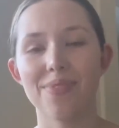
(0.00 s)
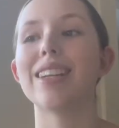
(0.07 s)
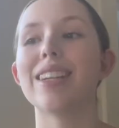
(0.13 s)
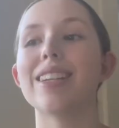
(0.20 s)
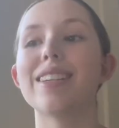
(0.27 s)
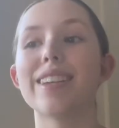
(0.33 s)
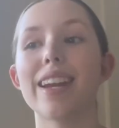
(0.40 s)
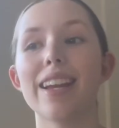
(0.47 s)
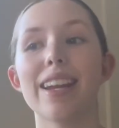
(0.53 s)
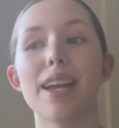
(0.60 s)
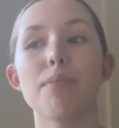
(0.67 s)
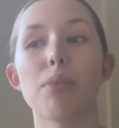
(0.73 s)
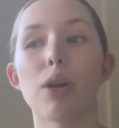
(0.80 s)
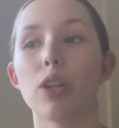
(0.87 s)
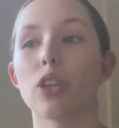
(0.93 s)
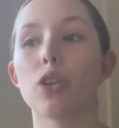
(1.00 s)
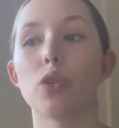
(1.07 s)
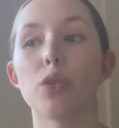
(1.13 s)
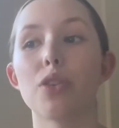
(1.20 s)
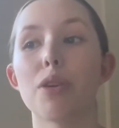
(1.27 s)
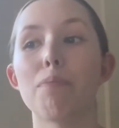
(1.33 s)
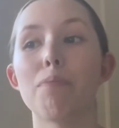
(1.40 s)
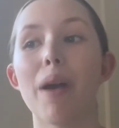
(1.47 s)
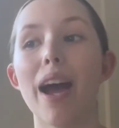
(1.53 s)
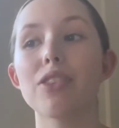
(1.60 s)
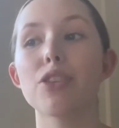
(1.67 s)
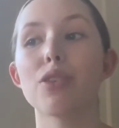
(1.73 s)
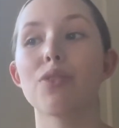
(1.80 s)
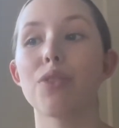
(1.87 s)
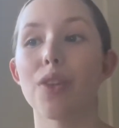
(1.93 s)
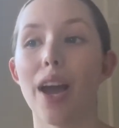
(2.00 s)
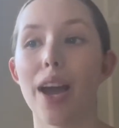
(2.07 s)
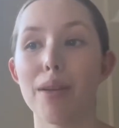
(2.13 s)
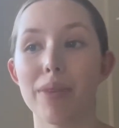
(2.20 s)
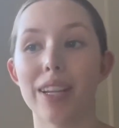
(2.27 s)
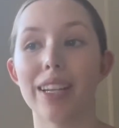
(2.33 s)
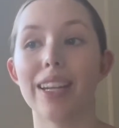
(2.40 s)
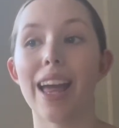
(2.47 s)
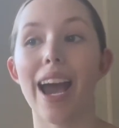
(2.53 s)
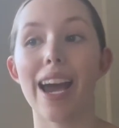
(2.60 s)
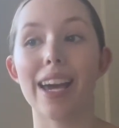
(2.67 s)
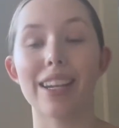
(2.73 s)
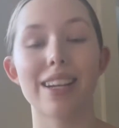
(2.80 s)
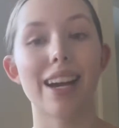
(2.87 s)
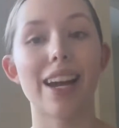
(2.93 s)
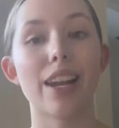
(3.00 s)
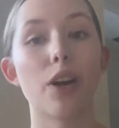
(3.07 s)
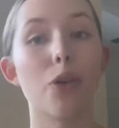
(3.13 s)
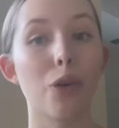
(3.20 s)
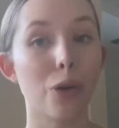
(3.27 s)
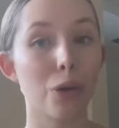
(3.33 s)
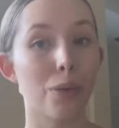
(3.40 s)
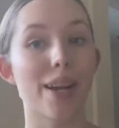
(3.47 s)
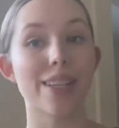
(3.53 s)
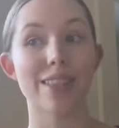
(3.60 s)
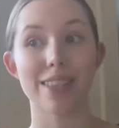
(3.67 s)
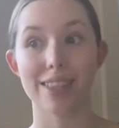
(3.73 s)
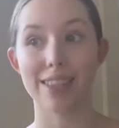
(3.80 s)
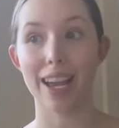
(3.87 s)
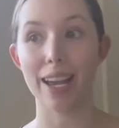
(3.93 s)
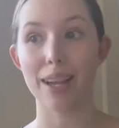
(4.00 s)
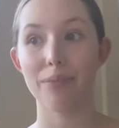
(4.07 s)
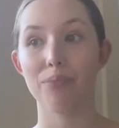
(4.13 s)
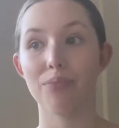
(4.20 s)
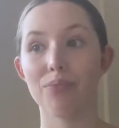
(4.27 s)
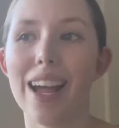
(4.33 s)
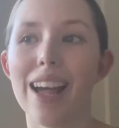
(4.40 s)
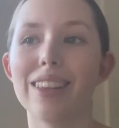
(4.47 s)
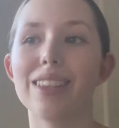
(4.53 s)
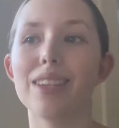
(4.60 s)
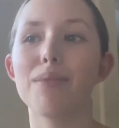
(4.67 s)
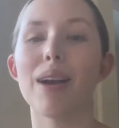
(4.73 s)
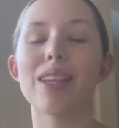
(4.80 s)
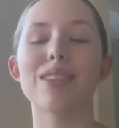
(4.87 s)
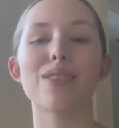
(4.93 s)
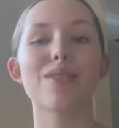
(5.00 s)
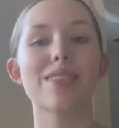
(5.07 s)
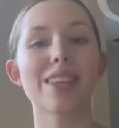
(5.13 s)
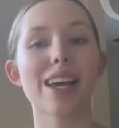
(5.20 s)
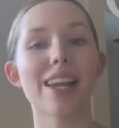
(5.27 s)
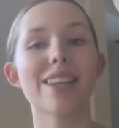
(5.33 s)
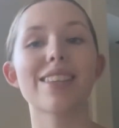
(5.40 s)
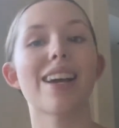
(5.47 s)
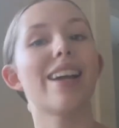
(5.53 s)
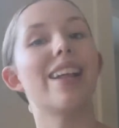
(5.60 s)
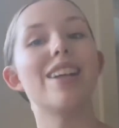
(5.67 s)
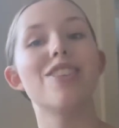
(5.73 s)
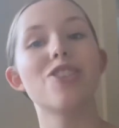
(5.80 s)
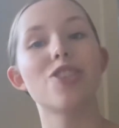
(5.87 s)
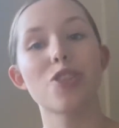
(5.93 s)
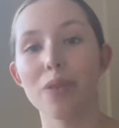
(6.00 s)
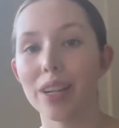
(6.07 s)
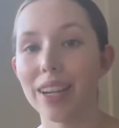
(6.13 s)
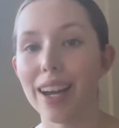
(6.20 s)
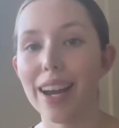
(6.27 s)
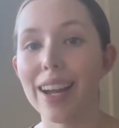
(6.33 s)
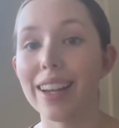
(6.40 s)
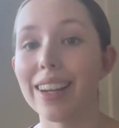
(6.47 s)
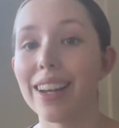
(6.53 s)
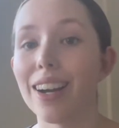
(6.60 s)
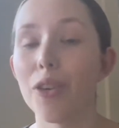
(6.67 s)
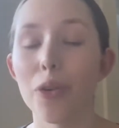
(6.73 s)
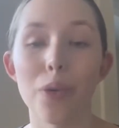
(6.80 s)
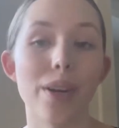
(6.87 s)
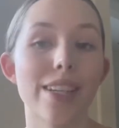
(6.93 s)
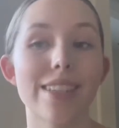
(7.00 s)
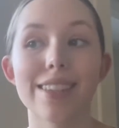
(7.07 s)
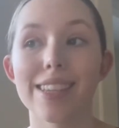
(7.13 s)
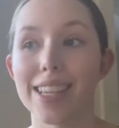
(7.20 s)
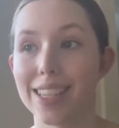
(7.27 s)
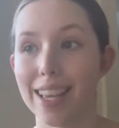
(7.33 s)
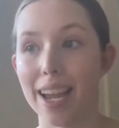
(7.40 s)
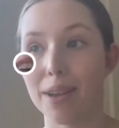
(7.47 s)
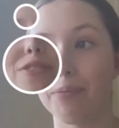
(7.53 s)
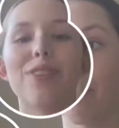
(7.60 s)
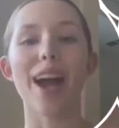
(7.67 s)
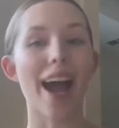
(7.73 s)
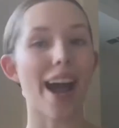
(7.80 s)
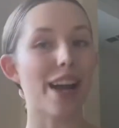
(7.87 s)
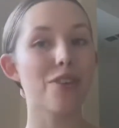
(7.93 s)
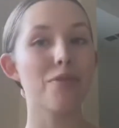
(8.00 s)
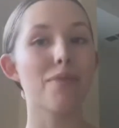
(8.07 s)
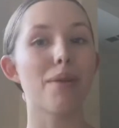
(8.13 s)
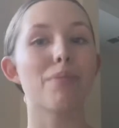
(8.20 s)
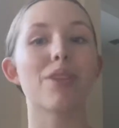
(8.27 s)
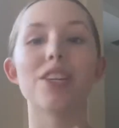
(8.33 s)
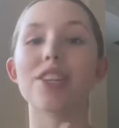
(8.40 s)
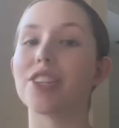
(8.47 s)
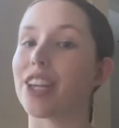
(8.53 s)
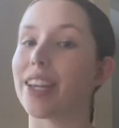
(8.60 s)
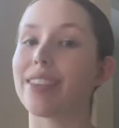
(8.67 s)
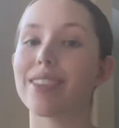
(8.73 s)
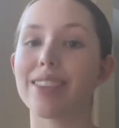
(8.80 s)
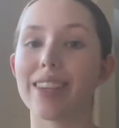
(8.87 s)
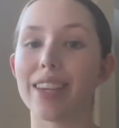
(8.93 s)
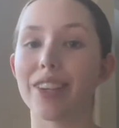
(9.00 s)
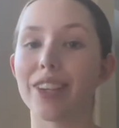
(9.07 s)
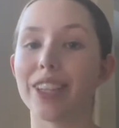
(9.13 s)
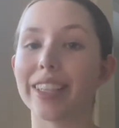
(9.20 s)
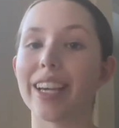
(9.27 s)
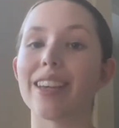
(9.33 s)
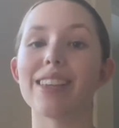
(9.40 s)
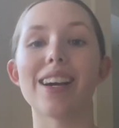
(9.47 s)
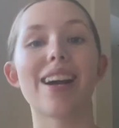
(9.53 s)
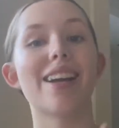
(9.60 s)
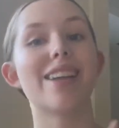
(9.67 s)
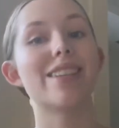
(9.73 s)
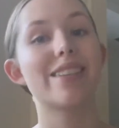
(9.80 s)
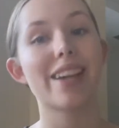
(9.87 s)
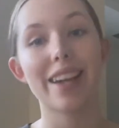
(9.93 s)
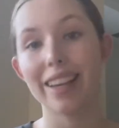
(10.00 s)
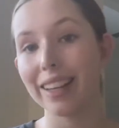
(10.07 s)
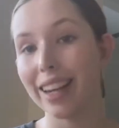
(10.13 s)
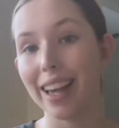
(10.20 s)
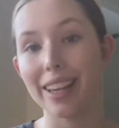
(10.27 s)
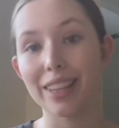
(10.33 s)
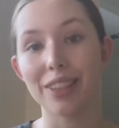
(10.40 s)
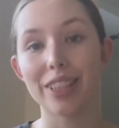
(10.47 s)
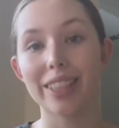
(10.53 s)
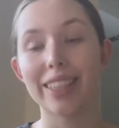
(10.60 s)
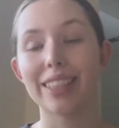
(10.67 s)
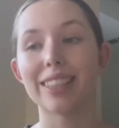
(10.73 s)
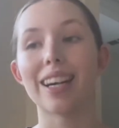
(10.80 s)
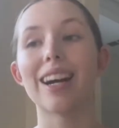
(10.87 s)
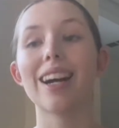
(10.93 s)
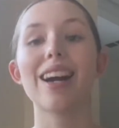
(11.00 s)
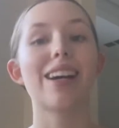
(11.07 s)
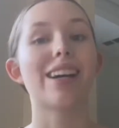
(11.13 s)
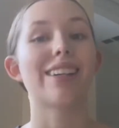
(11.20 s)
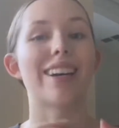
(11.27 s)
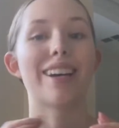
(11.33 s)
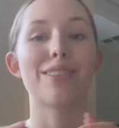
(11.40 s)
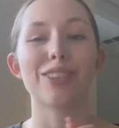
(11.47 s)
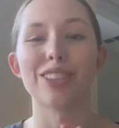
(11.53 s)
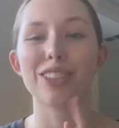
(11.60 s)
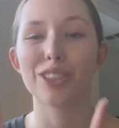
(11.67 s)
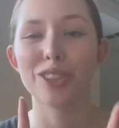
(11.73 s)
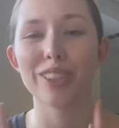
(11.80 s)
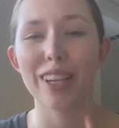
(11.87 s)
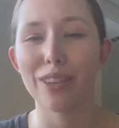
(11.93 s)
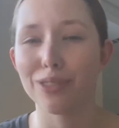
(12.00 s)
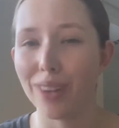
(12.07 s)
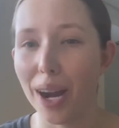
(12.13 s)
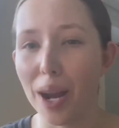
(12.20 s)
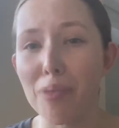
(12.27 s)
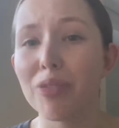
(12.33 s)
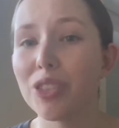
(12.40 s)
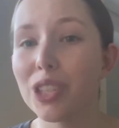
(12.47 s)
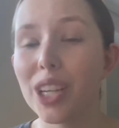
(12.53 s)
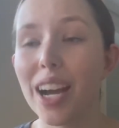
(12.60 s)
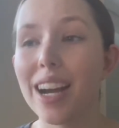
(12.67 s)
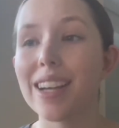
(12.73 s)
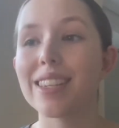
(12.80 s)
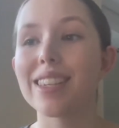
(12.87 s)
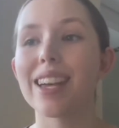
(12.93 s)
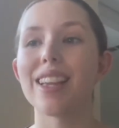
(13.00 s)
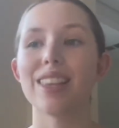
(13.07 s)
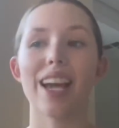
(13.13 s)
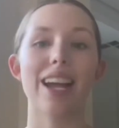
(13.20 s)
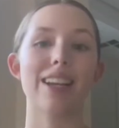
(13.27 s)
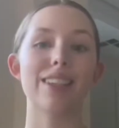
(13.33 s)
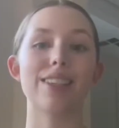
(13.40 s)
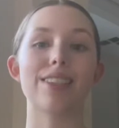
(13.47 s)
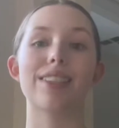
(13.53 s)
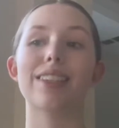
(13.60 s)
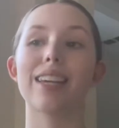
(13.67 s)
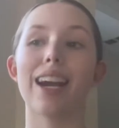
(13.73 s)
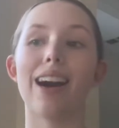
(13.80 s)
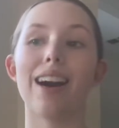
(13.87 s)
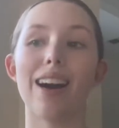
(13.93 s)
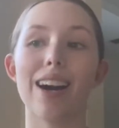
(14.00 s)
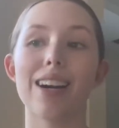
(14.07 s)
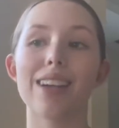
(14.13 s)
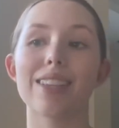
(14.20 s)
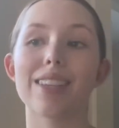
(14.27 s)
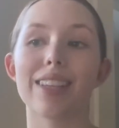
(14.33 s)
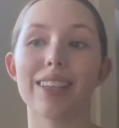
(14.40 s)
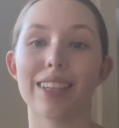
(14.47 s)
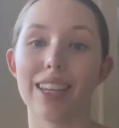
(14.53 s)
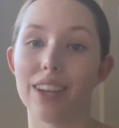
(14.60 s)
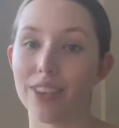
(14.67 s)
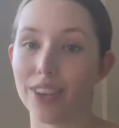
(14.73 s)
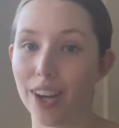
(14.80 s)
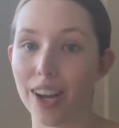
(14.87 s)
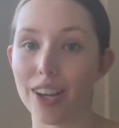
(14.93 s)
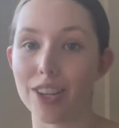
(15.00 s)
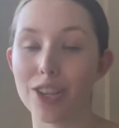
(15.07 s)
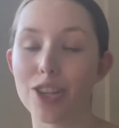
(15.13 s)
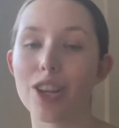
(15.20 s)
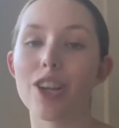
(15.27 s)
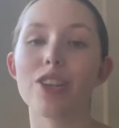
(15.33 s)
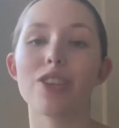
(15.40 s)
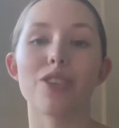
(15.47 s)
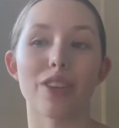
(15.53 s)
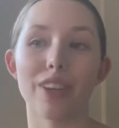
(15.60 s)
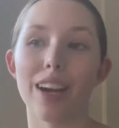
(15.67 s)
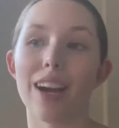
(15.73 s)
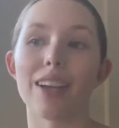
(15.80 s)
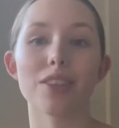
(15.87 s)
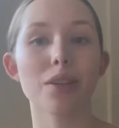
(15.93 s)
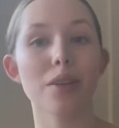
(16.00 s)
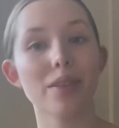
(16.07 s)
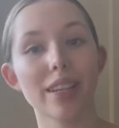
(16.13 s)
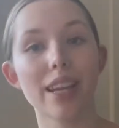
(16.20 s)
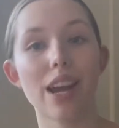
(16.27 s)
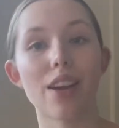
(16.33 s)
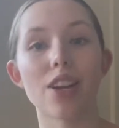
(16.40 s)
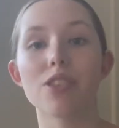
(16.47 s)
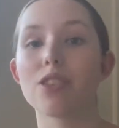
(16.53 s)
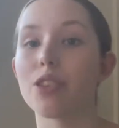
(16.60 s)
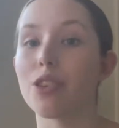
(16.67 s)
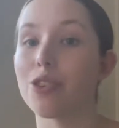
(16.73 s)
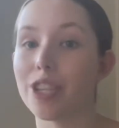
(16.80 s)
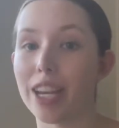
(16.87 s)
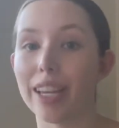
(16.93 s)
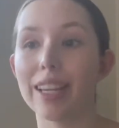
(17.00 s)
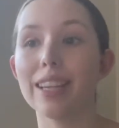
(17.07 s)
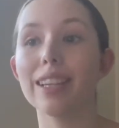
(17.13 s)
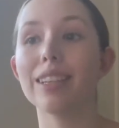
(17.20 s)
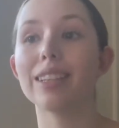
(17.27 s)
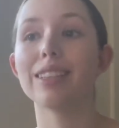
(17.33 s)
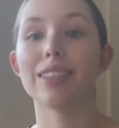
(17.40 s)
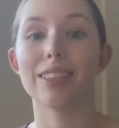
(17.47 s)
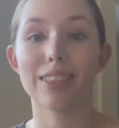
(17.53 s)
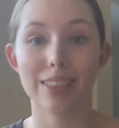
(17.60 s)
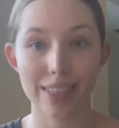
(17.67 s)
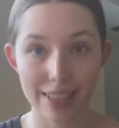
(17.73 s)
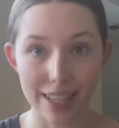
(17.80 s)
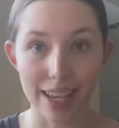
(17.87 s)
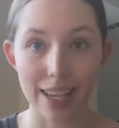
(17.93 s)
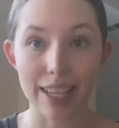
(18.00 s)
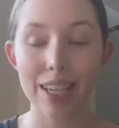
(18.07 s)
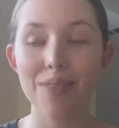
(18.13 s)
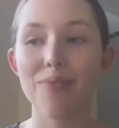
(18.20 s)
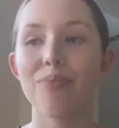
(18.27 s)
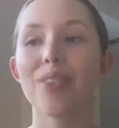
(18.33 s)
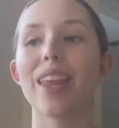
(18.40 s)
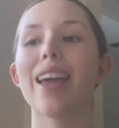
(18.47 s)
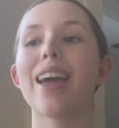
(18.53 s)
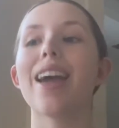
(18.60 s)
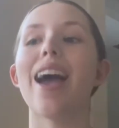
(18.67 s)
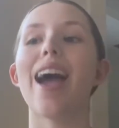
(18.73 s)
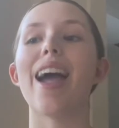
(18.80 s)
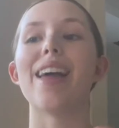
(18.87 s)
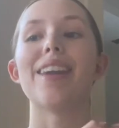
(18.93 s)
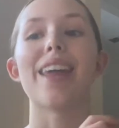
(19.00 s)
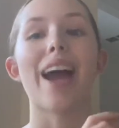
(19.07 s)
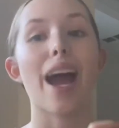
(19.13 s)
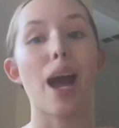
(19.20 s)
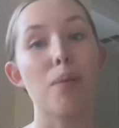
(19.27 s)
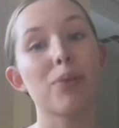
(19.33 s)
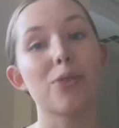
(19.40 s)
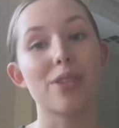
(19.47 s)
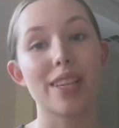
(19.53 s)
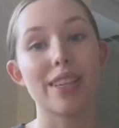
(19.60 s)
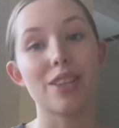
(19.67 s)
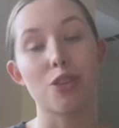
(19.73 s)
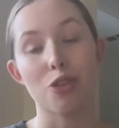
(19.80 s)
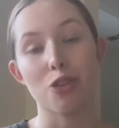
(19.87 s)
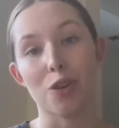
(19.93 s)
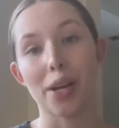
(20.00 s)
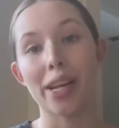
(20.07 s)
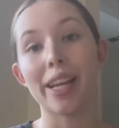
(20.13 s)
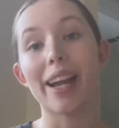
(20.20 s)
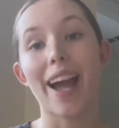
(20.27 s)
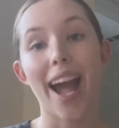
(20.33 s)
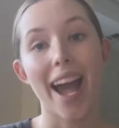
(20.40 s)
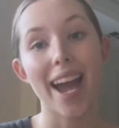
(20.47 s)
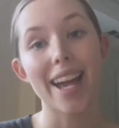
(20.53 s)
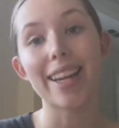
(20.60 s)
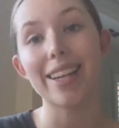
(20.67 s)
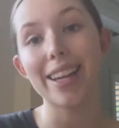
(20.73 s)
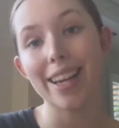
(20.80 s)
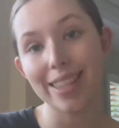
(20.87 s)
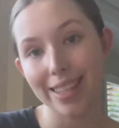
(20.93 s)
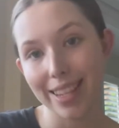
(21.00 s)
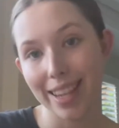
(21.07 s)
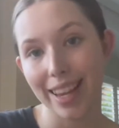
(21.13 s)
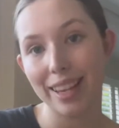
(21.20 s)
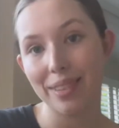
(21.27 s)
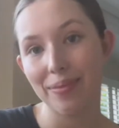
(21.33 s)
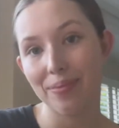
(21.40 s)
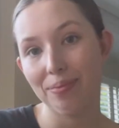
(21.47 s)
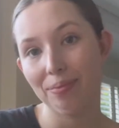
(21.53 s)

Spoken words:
In a DNA molecule, the amounts of thymine and adenine are always the same, and the amounts of cytosine and guanine are always the same. For how to remember that G and C go together and T and A go together, I have a little rhyme for you guys, and that is cars in the garage. So cars go in the garage, so G, C, and apples in the tree, A and T.